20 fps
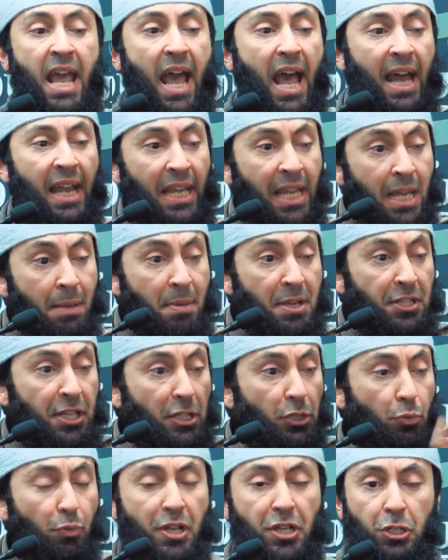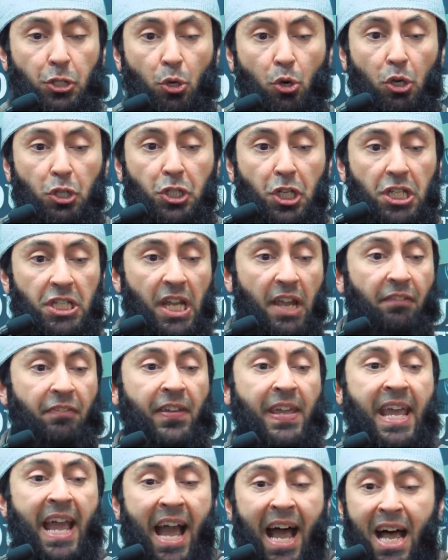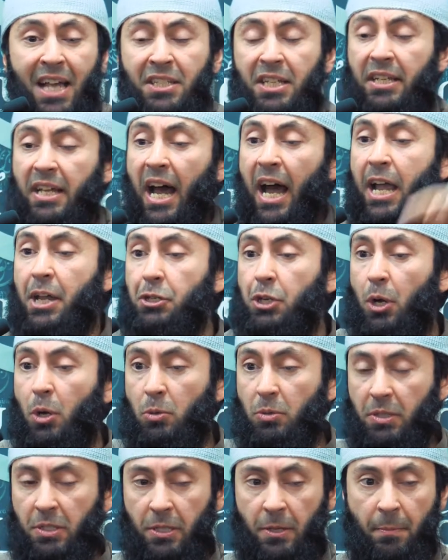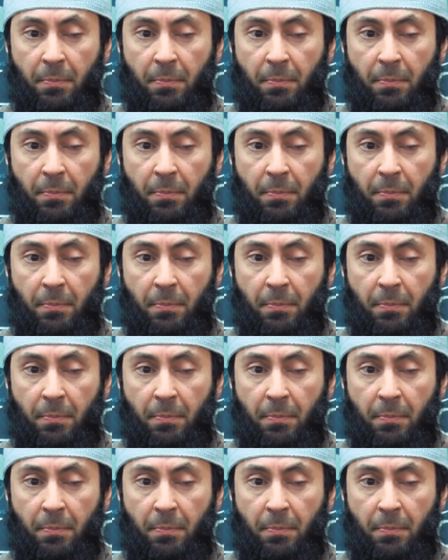and limited resources. If he has it, I don't.